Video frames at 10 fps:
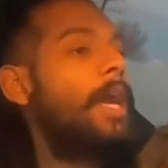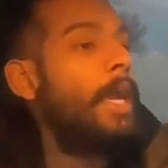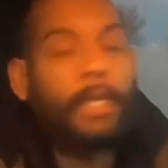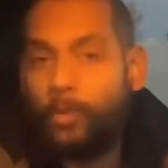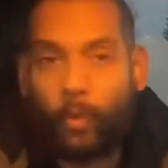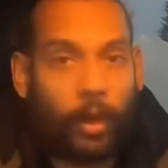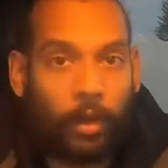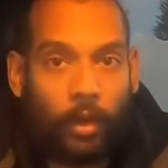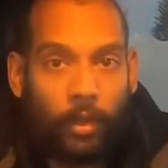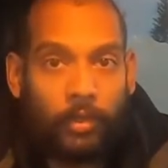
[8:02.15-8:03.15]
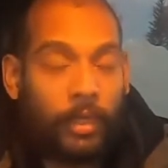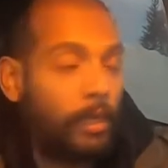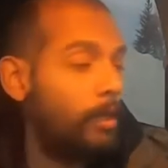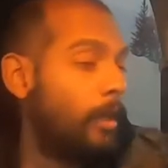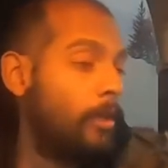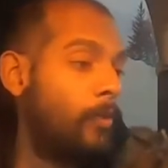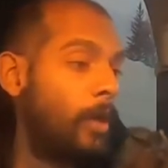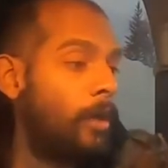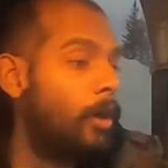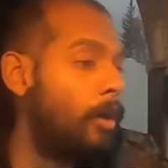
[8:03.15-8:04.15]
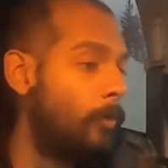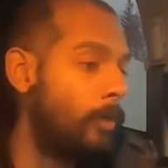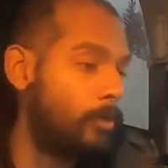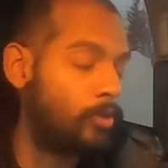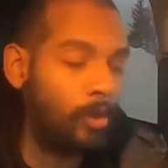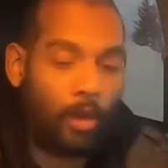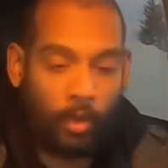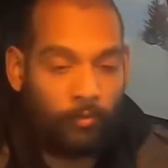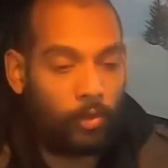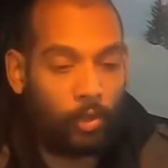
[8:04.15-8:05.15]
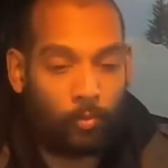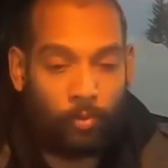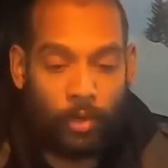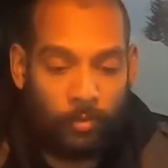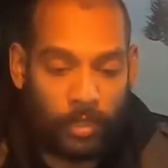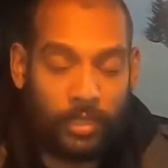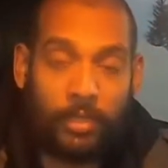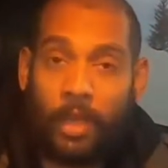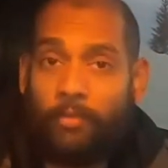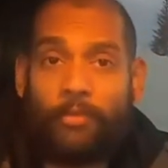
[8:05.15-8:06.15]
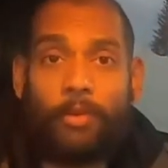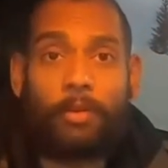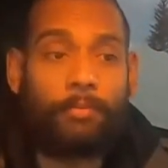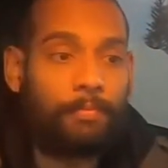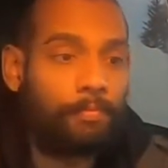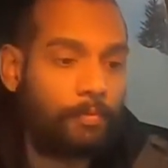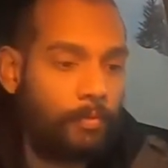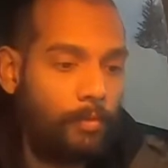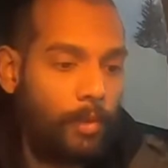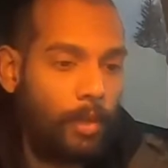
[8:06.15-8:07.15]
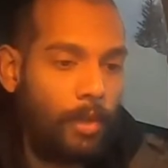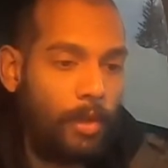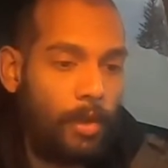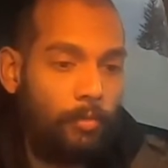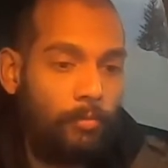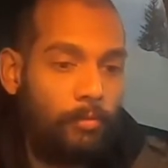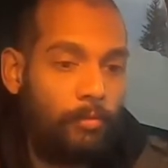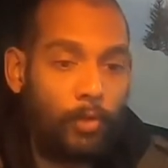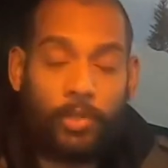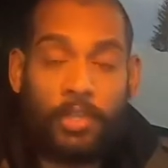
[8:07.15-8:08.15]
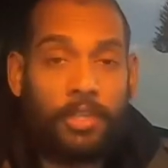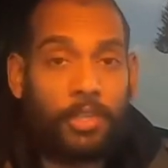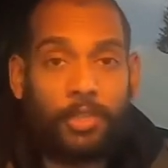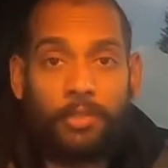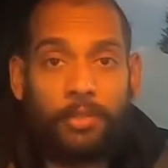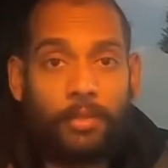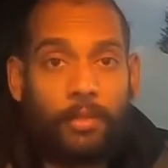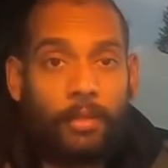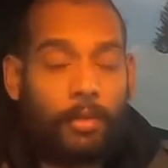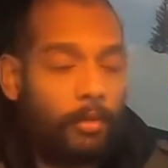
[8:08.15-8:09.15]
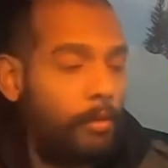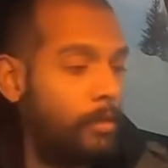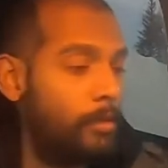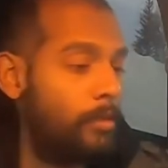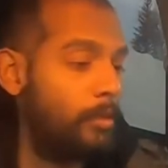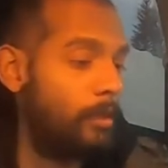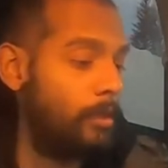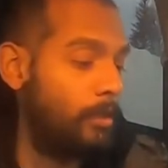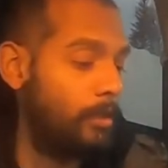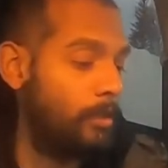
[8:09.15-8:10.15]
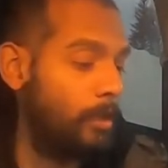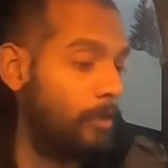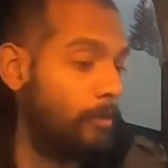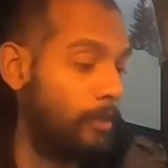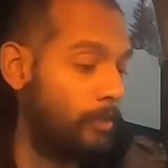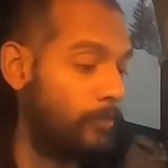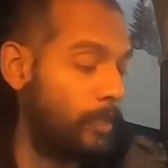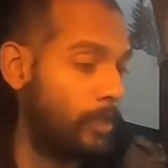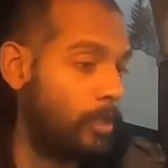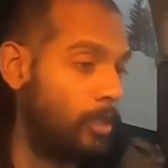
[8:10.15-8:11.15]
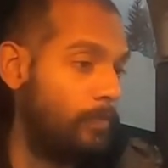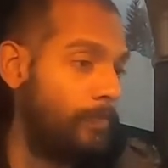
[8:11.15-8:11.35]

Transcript: anywhere, take it anywhere, all-wheel drive. You're pretty much set for most conditions in this vehicle.